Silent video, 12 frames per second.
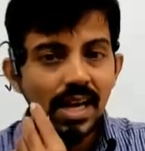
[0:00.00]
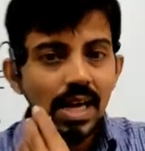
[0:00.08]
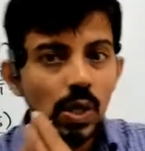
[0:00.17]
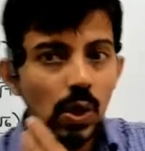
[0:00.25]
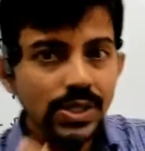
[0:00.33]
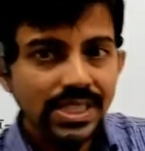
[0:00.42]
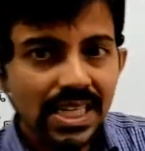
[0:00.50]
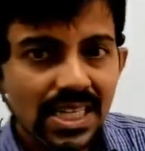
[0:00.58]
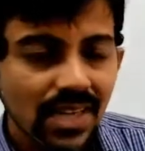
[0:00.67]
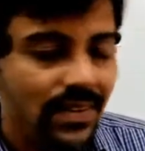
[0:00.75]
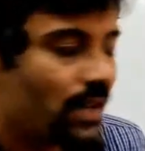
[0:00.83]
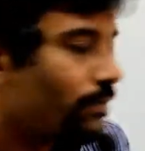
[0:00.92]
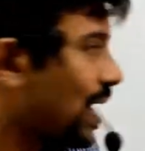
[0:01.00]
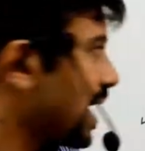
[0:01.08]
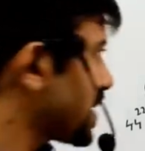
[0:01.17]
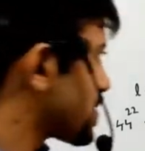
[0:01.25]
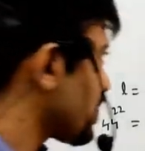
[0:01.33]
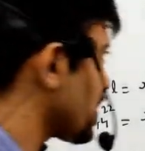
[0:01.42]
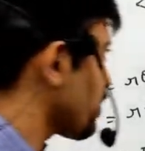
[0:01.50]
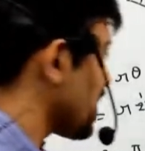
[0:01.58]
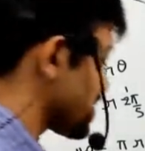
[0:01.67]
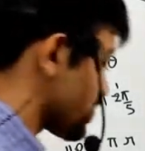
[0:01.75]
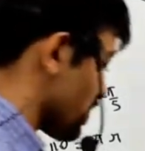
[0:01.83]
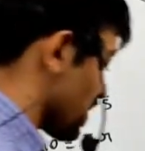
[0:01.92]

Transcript: closed interval, minus 1 plus